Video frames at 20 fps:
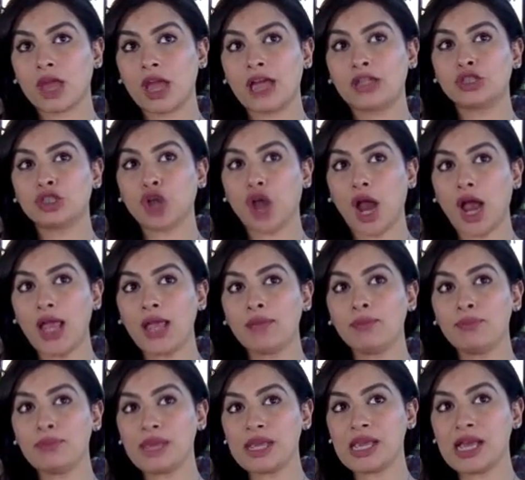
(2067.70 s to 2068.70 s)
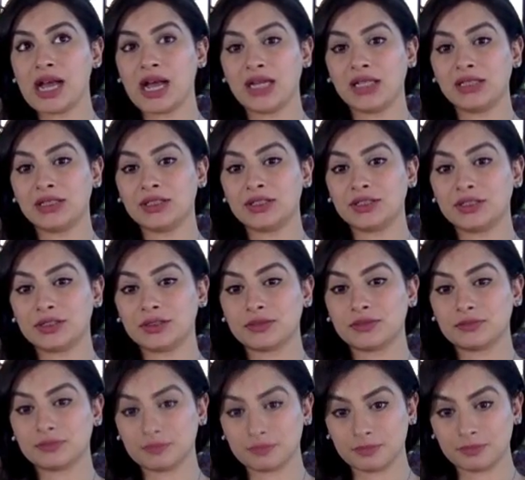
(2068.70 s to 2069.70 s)
And try and be as
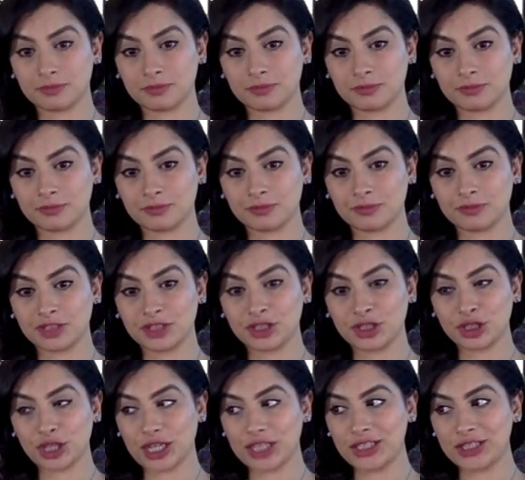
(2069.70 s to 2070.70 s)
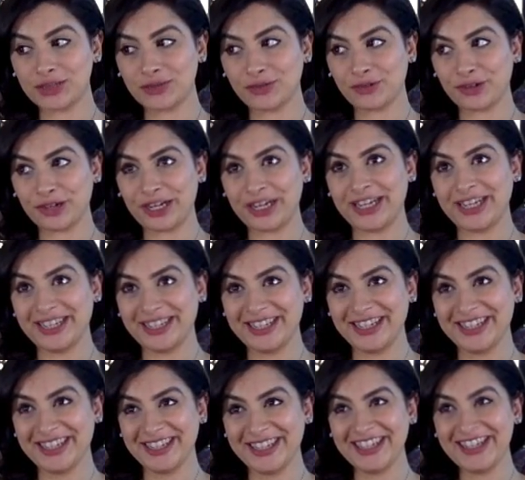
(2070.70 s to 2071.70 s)
stress-free.
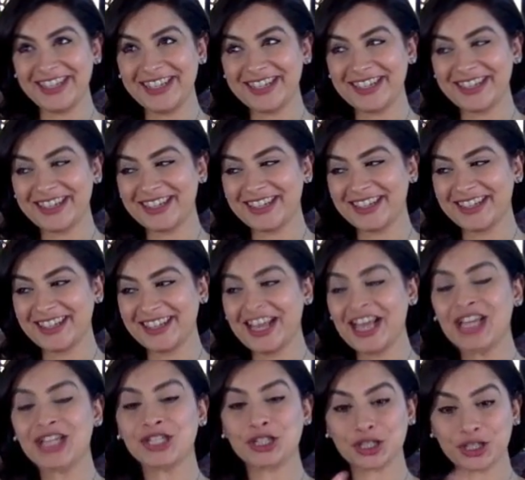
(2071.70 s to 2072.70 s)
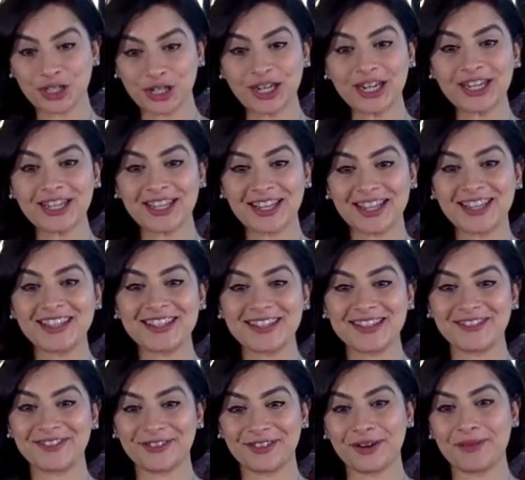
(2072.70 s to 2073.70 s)
Just try and
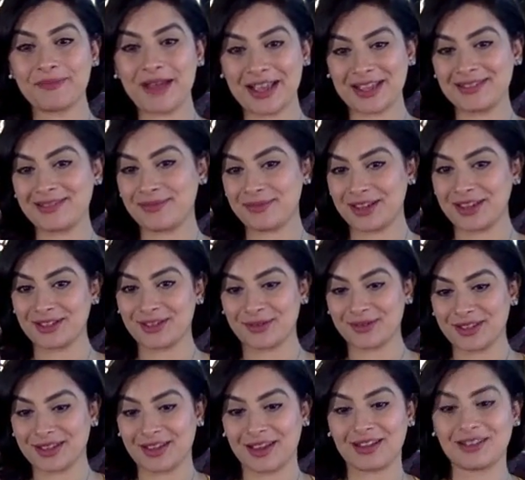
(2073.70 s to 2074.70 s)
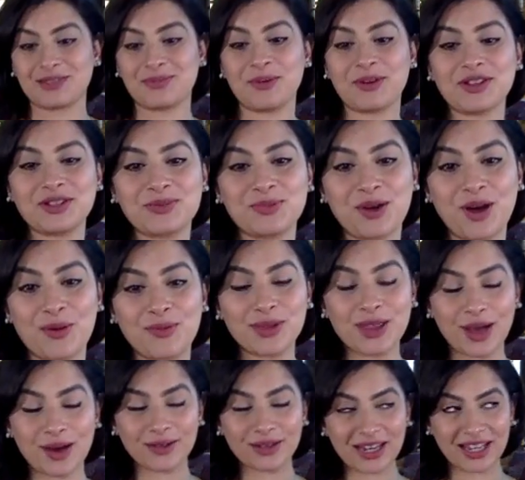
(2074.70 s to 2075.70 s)
get from A to B as quick as possible, and
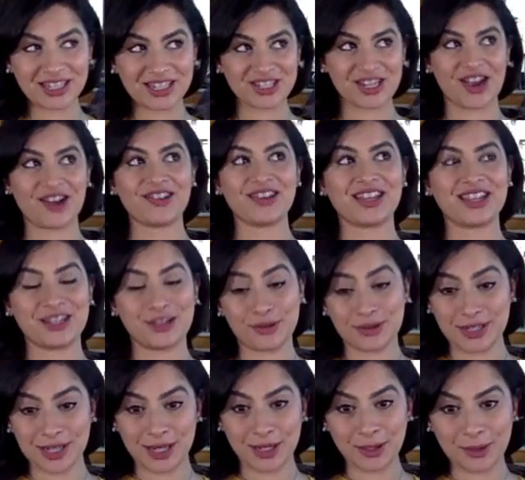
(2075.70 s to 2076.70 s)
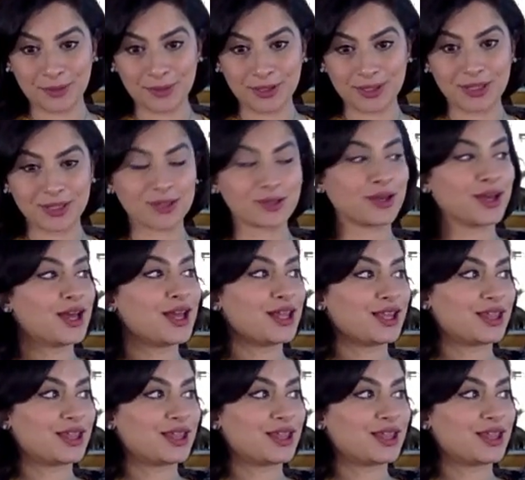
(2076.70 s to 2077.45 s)
without like shouting at you and telling you what to do.